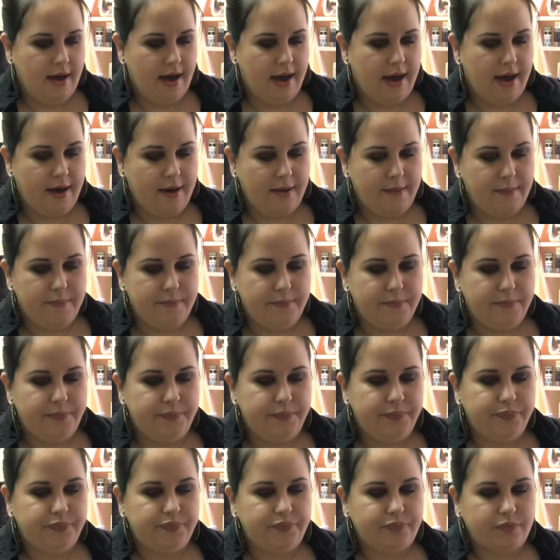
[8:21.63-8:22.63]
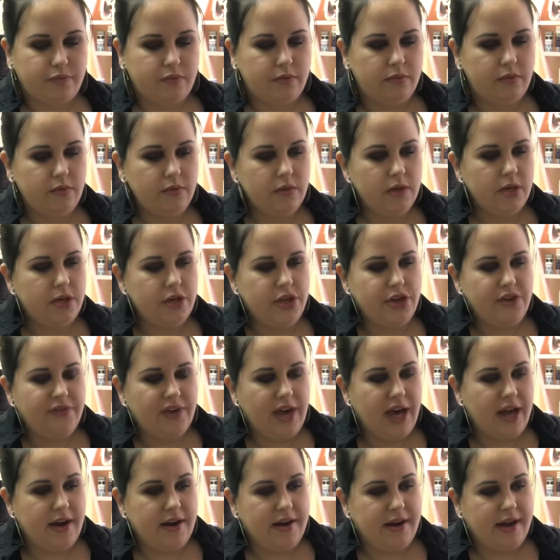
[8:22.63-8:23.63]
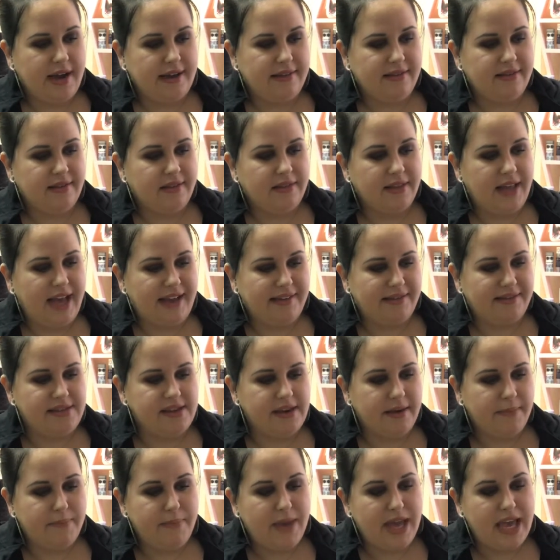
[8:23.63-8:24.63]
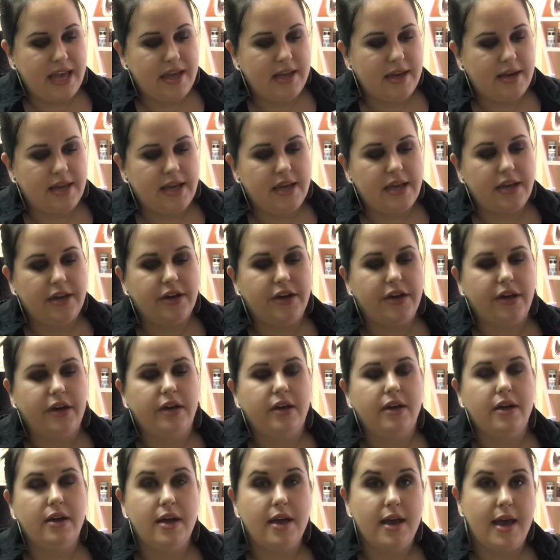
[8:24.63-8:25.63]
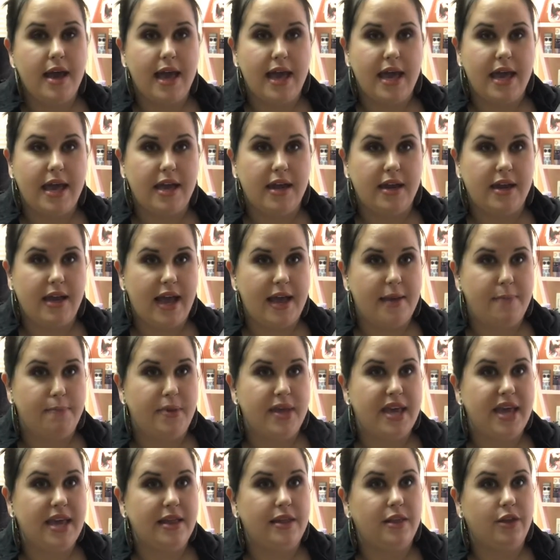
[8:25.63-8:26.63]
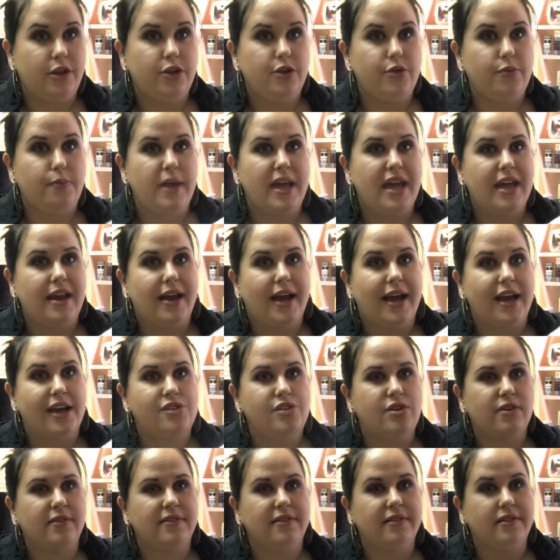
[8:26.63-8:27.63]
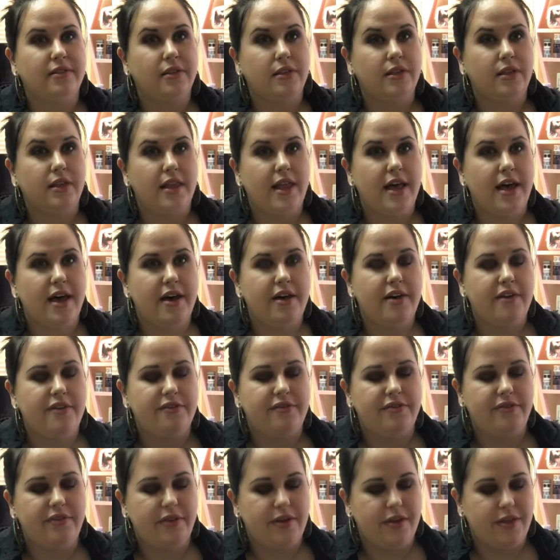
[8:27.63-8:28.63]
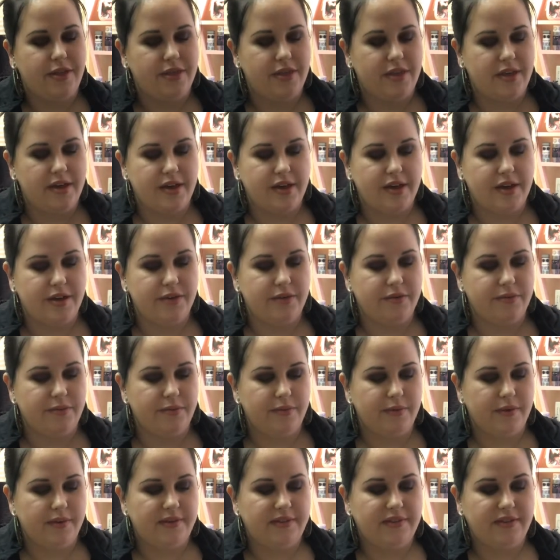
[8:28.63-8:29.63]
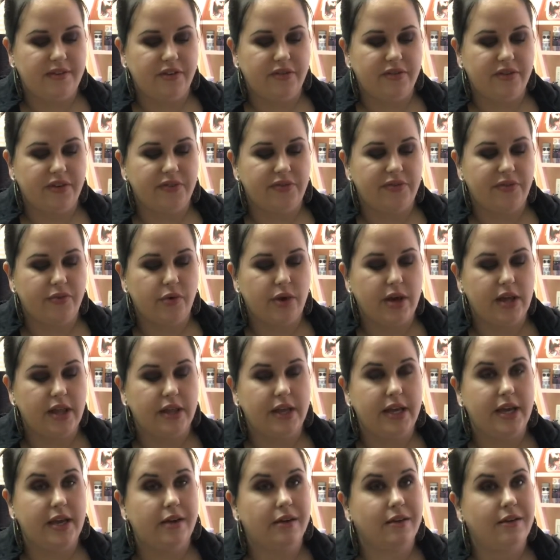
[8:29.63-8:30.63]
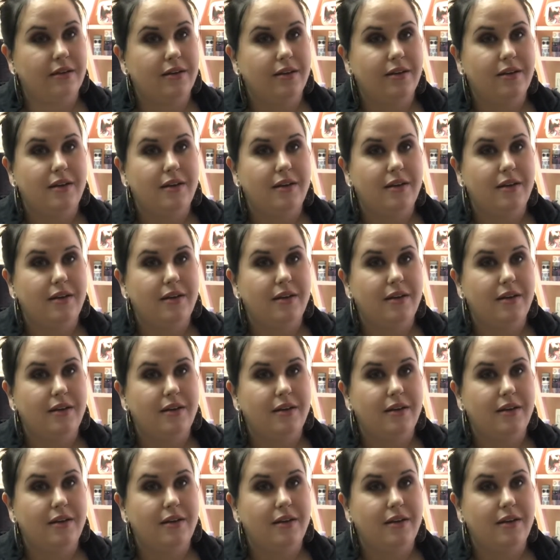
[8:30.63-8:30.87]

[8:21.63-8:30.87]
Um, you've got a nice elastic band here and a pin loop and I just love the silver foiling